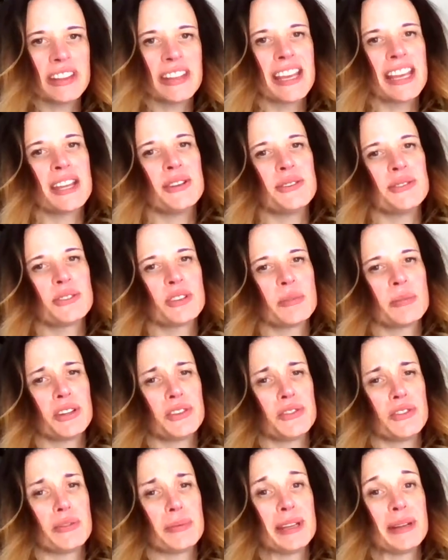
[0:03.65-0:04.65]
Thank you so
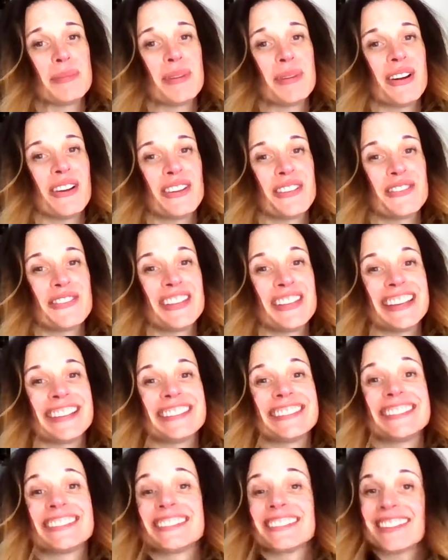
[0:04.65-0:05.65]
much for being part of
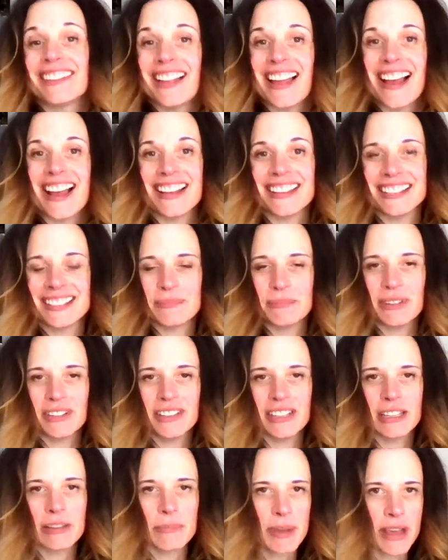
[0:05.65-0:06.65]
this class,
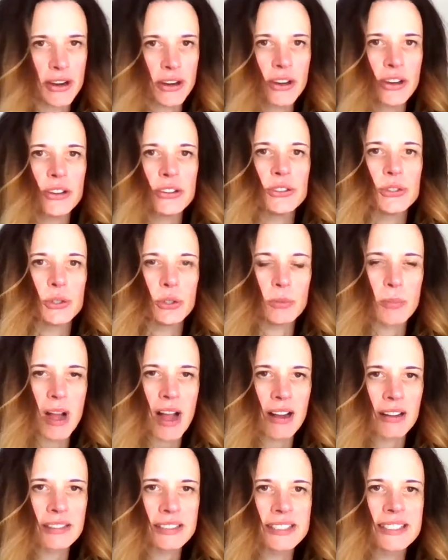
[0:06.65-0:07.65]
Building a Better
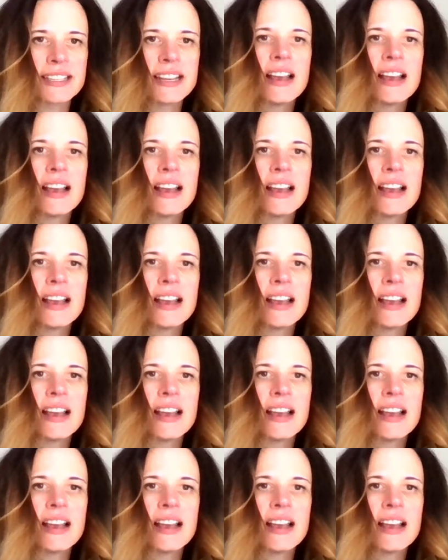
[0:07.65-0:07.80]
Toolbox.